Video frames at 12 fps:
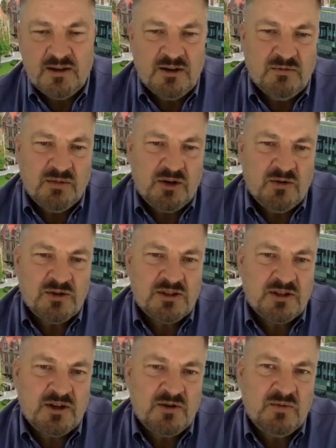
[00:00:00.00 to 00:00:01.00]
But
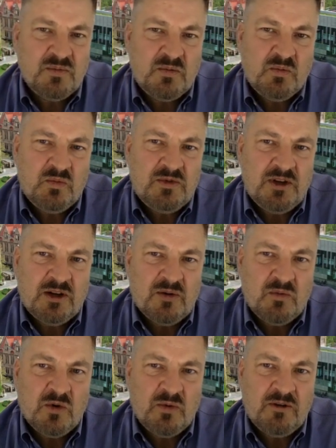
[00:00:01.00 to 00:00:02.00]
also,
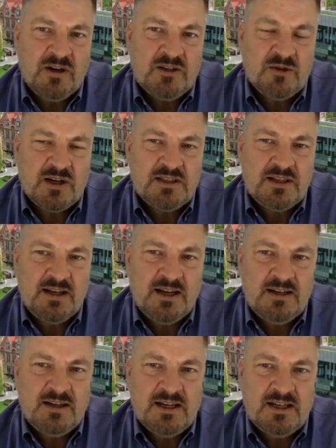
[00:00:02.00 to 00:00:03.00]
what we're interested
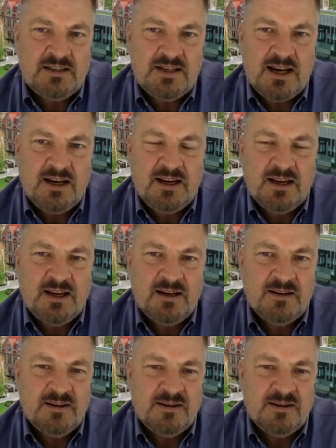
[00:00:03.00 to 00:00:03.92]
in is taking